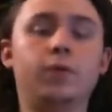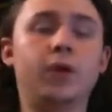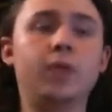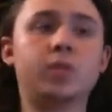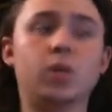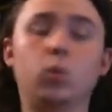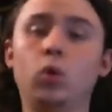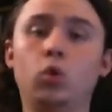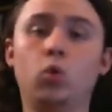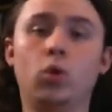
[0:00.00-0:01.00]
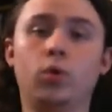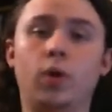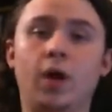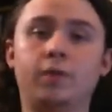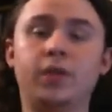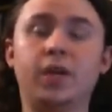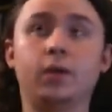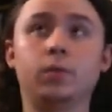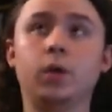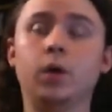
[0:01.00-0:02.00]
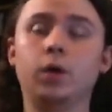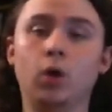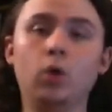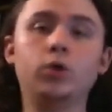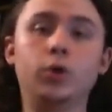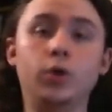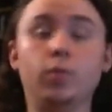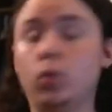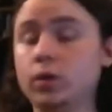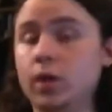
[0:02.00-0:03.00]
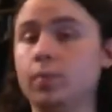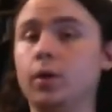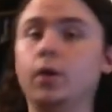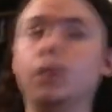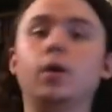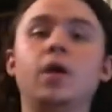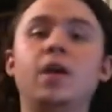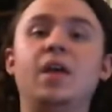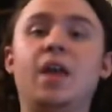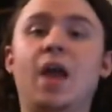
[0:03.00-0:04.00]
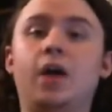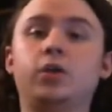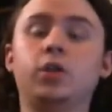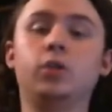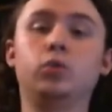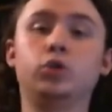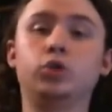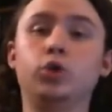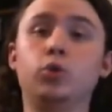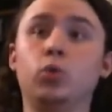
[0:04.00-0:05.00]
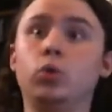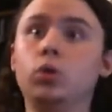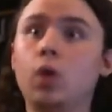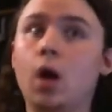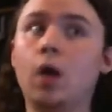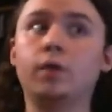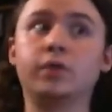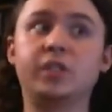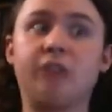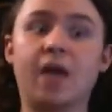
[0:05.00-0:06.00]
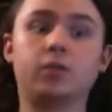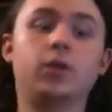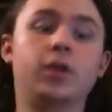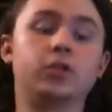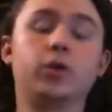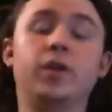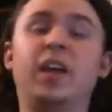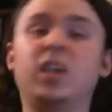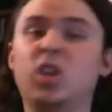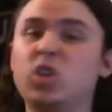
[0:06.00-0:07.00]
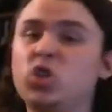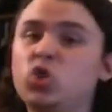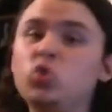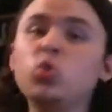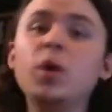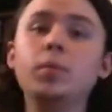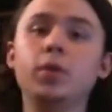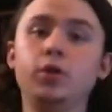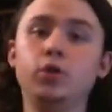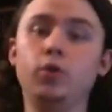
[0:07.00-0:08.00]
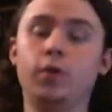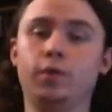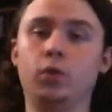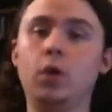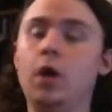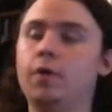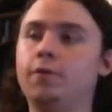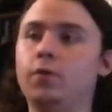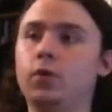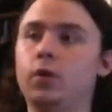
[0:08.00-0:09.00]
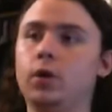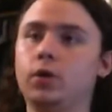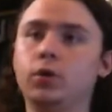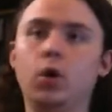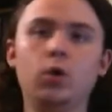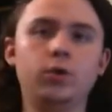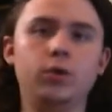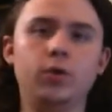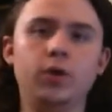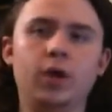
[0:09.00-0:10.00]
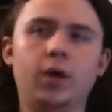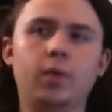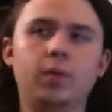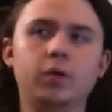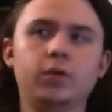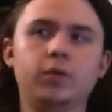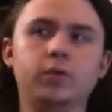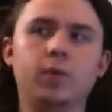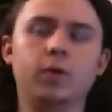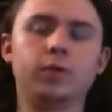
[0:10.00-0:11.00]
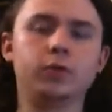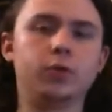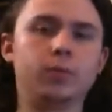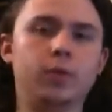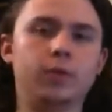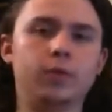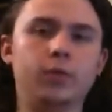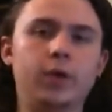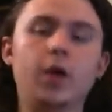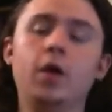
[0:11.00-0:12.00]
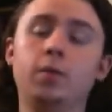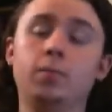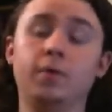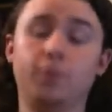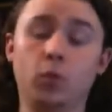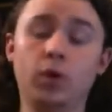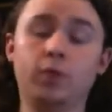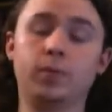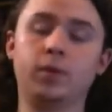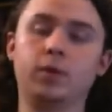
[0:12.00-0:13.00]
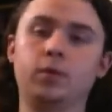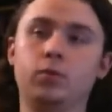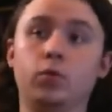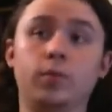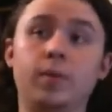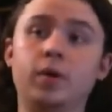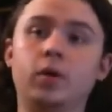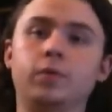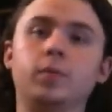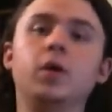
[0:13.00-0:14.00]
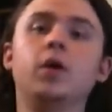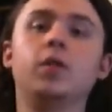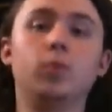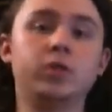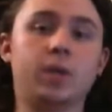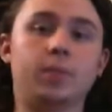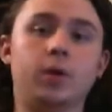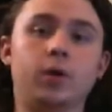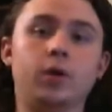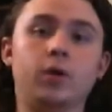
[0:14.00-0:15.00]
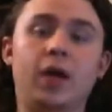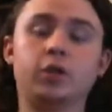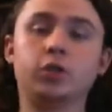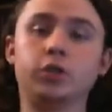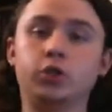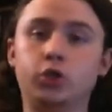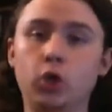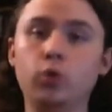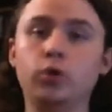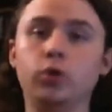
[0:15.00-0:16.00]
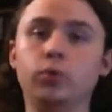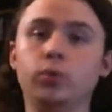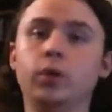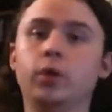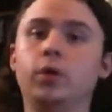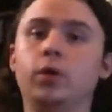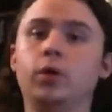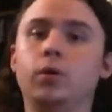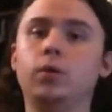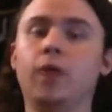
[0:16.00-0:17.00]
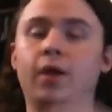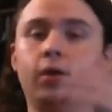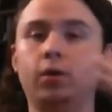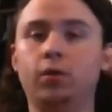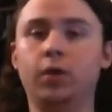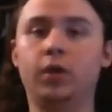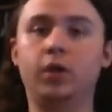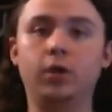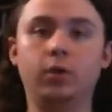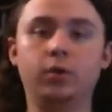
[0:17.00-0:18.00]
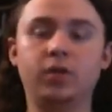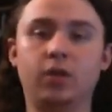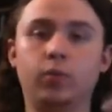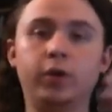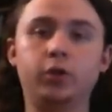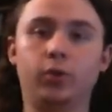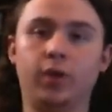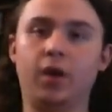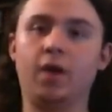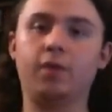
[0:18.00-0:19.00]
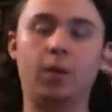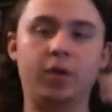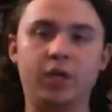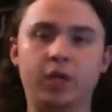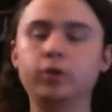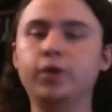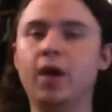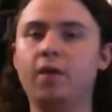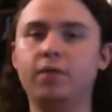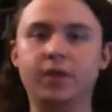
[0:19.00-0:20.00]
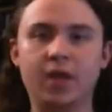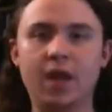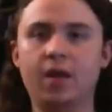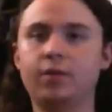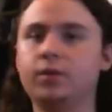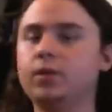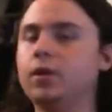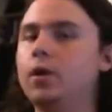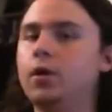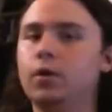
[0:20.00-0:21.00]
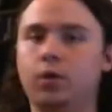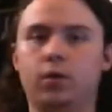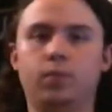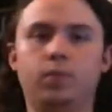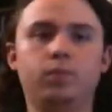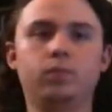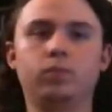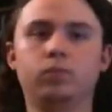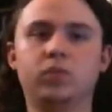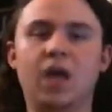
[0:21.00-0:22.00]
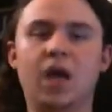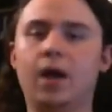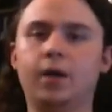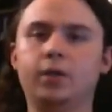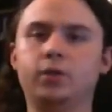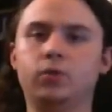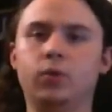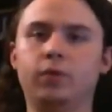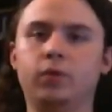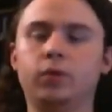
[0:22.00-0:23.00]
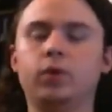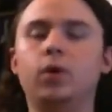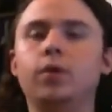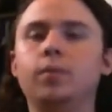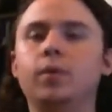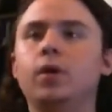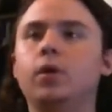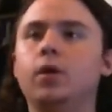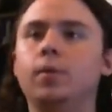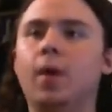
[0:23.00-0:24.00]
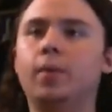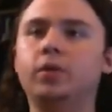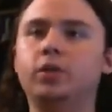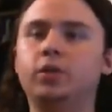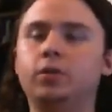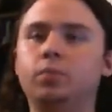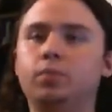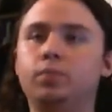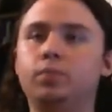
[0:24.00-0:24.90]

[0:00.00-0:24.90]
for games like World of Warcraft and Call of Duty multiplayer, it actually will show you a lot of stats on that screen that is extremely useful. For Call of Duty, I'm not sure if it was Modern Warfare 2 or Modern Warfare 3, but for one of them, or maybe all of them, the multiplayer, it'll actually show you like the kill-death ratio that you have, how many kills you have, the deaths, ties, or whatever you want to call them, how much